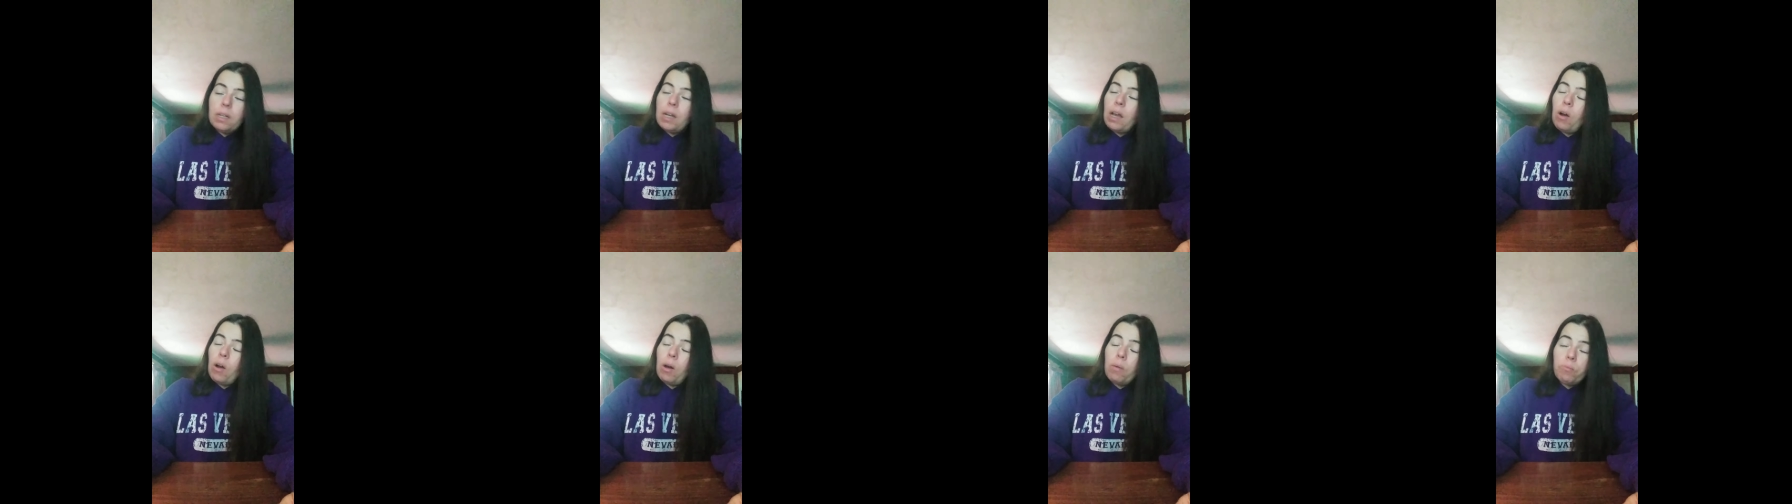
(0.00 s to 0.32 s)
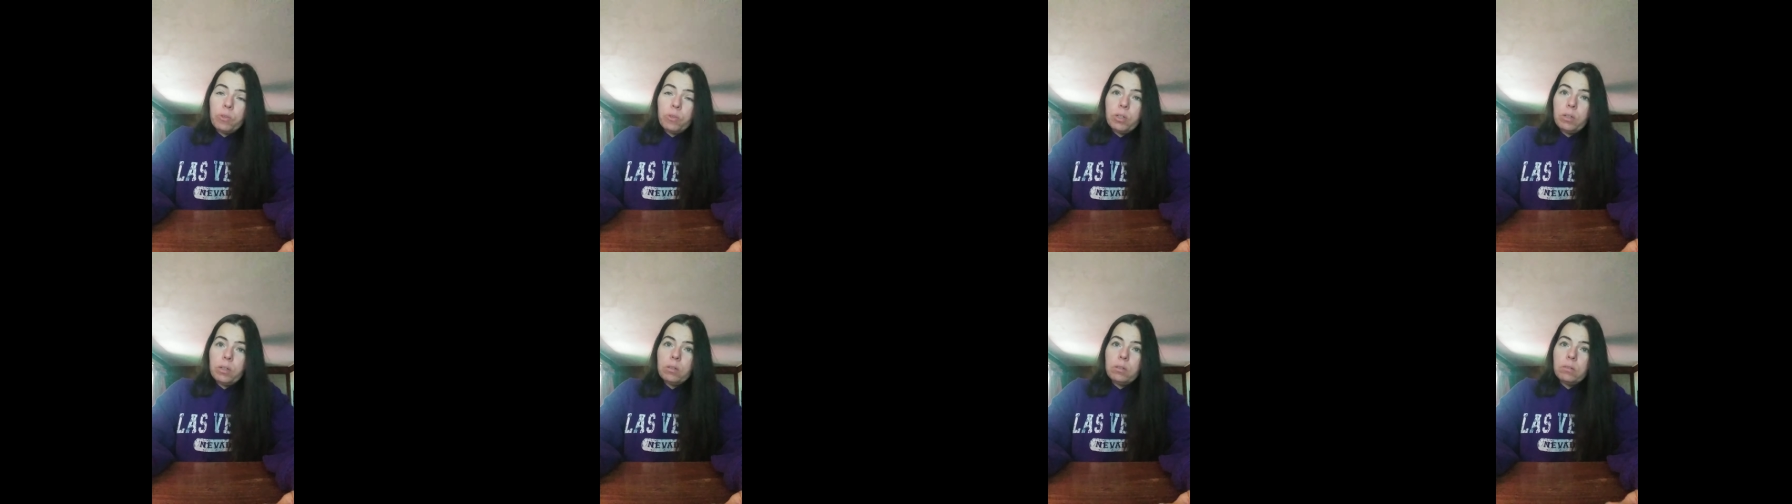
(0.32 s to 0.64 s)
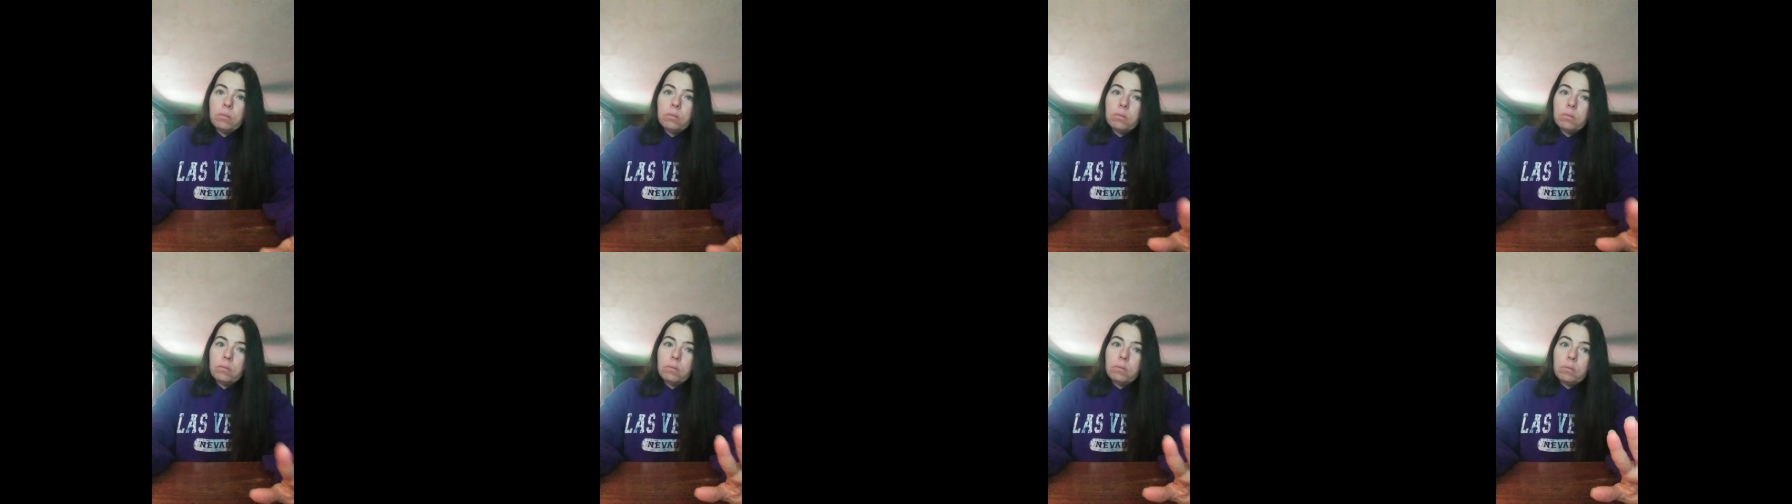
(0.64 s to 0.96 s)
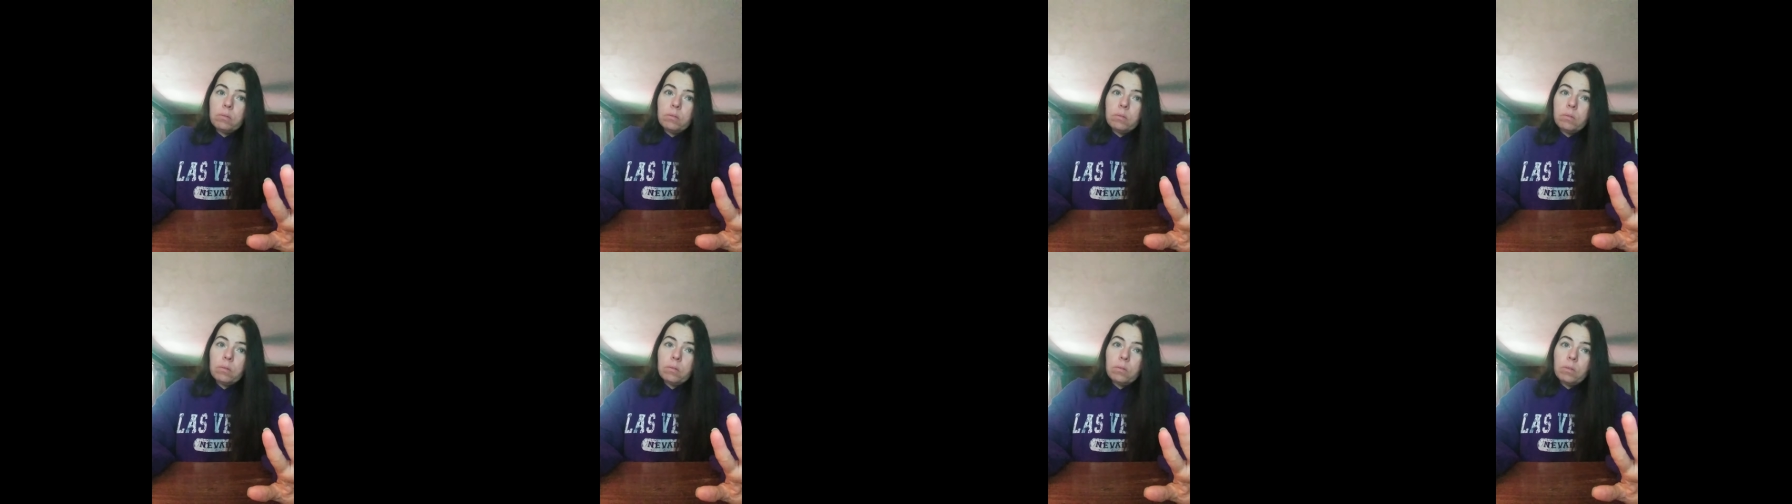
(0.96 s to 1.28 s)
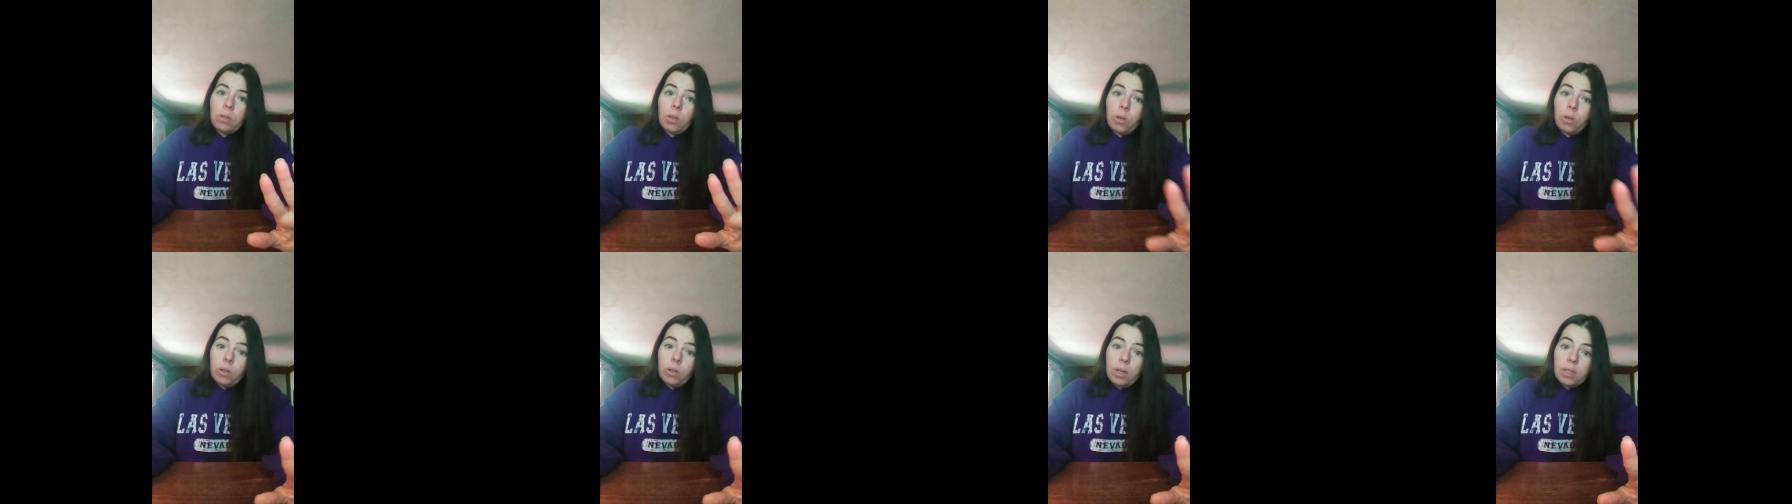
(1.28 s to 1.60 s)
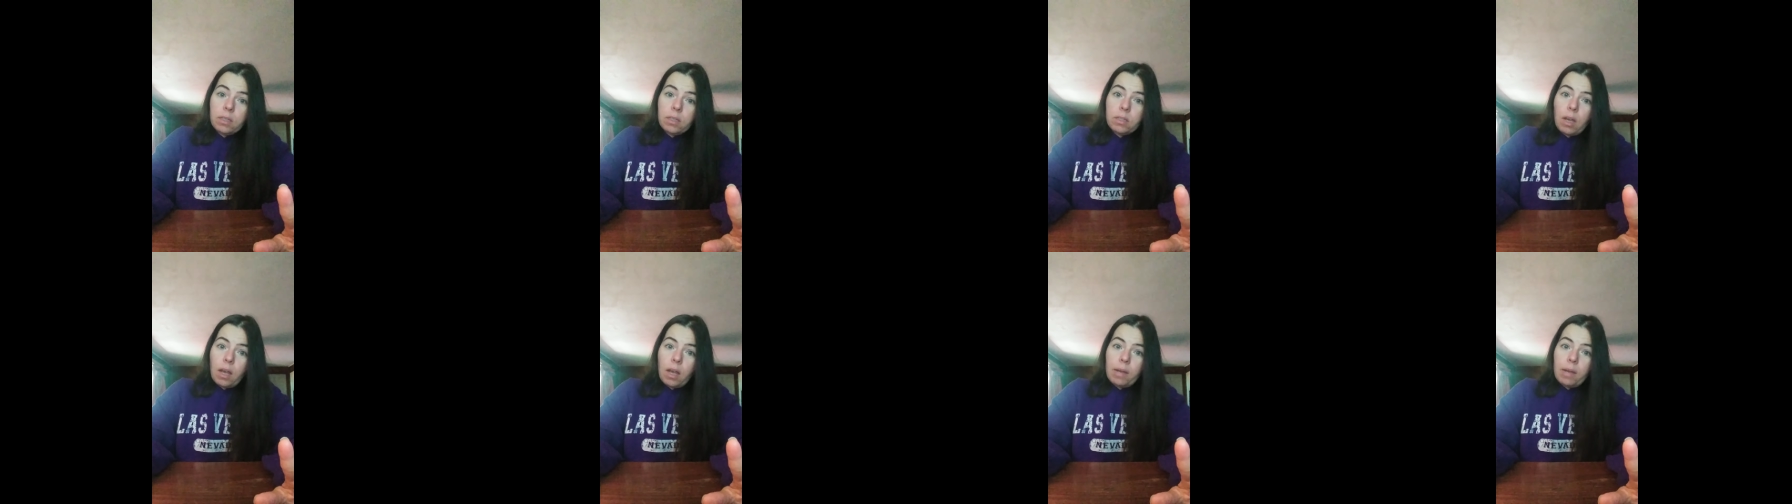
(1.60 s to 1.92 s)
Now, I'm real good
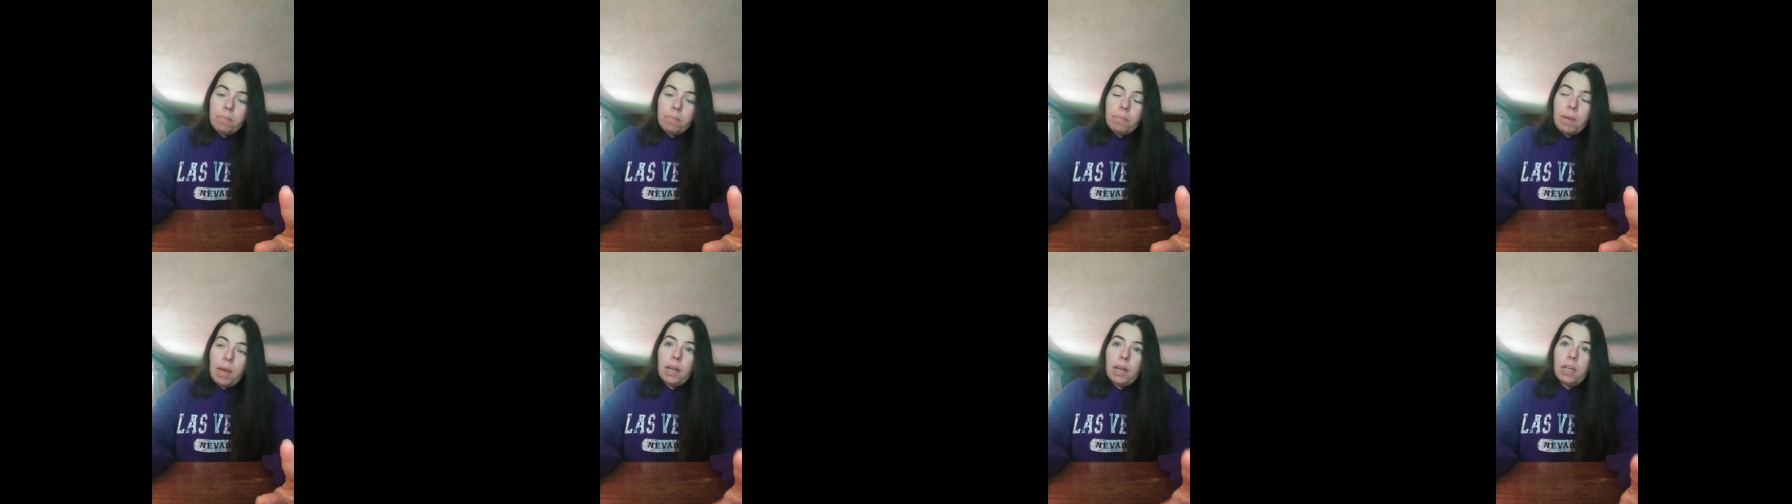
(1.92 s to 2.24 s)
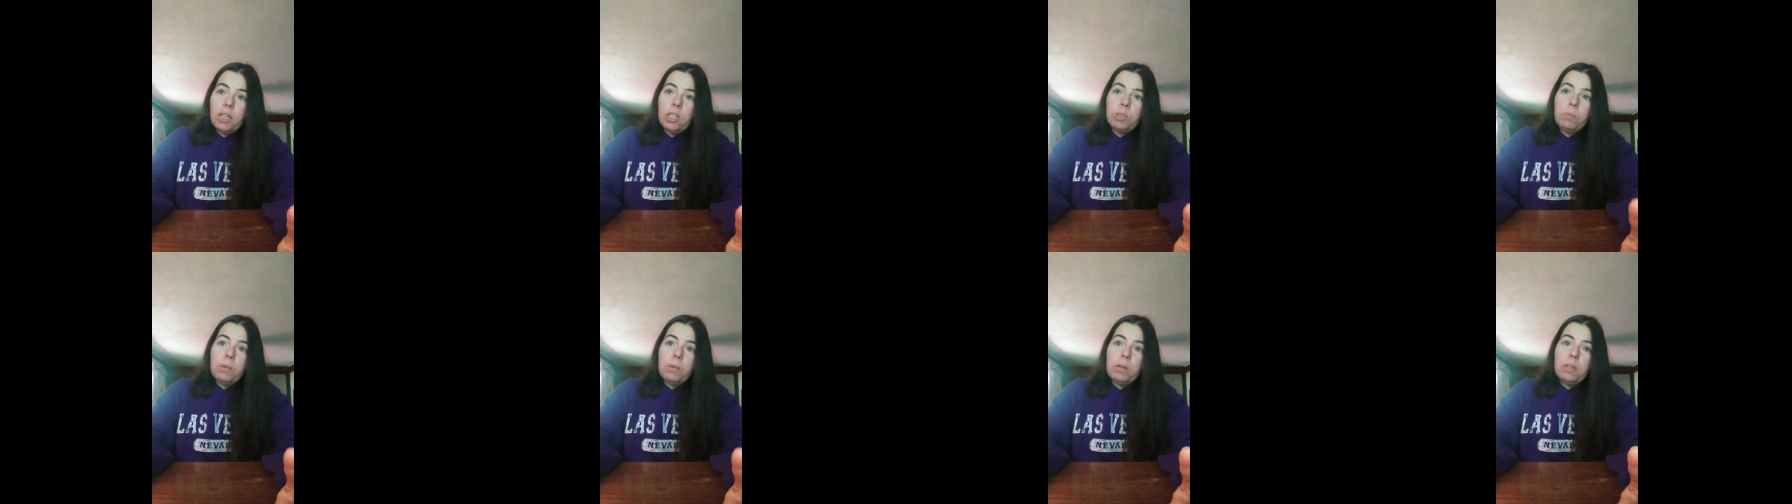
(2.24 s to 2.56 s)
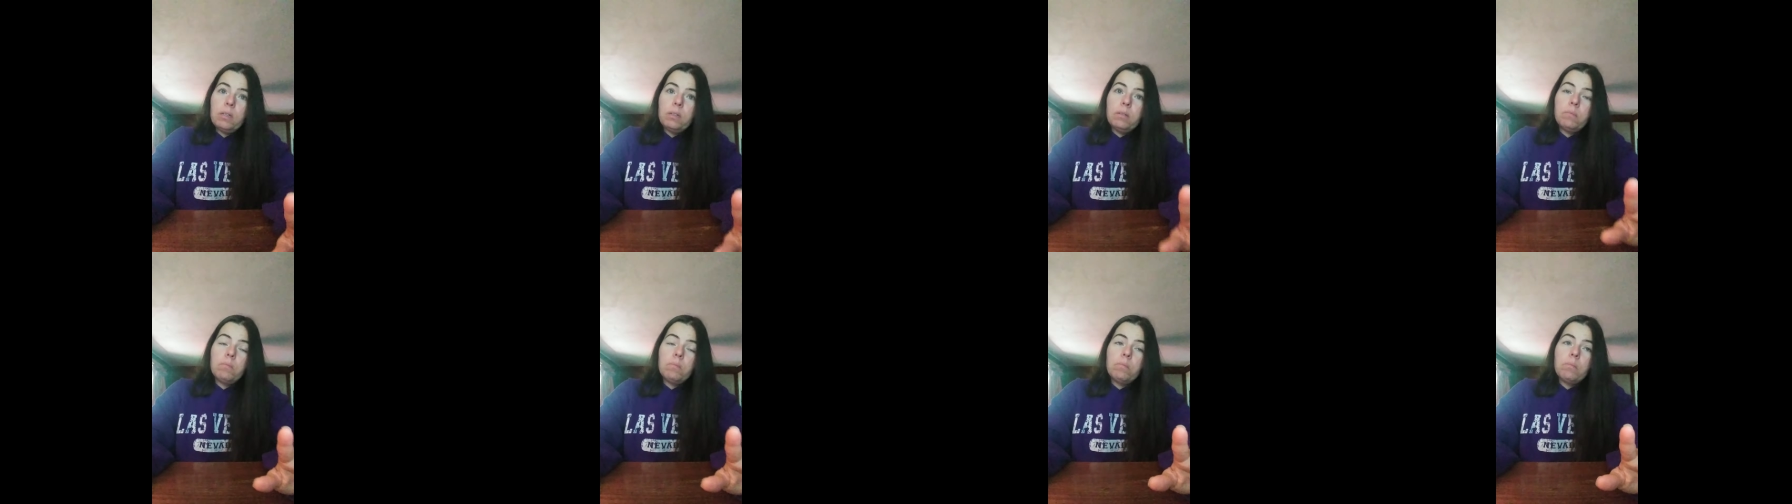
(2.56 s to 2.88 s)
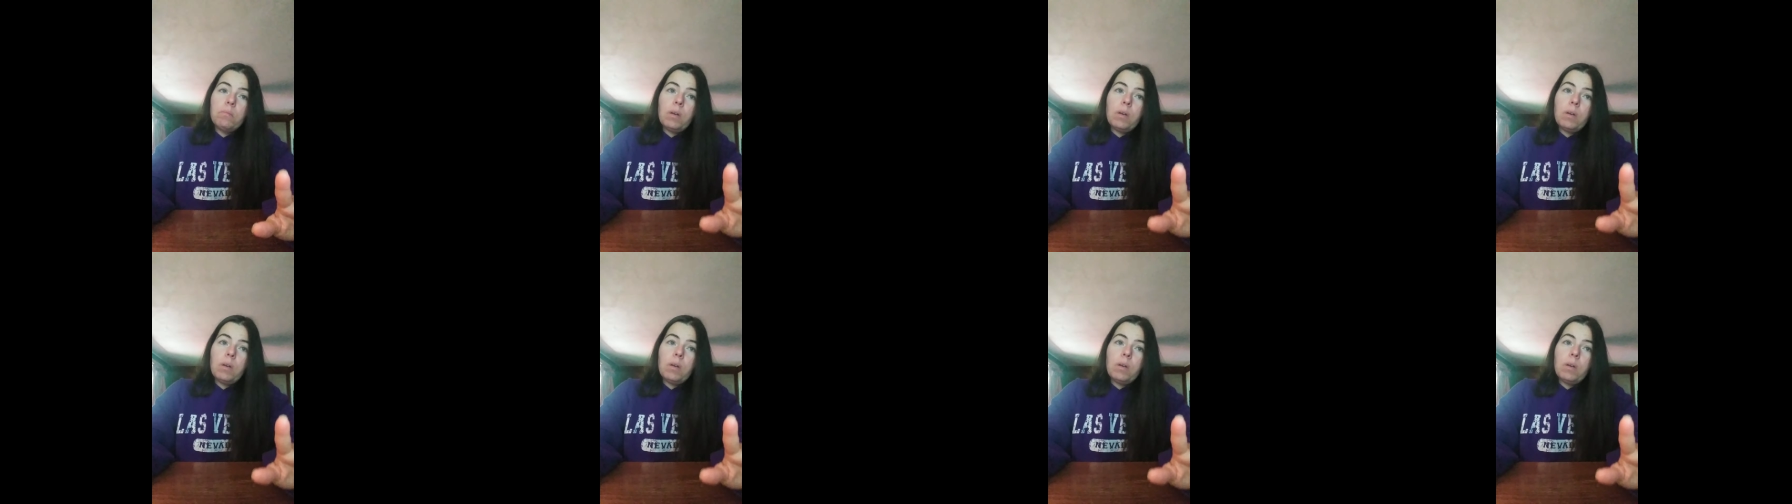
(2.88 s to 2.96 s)
at time management,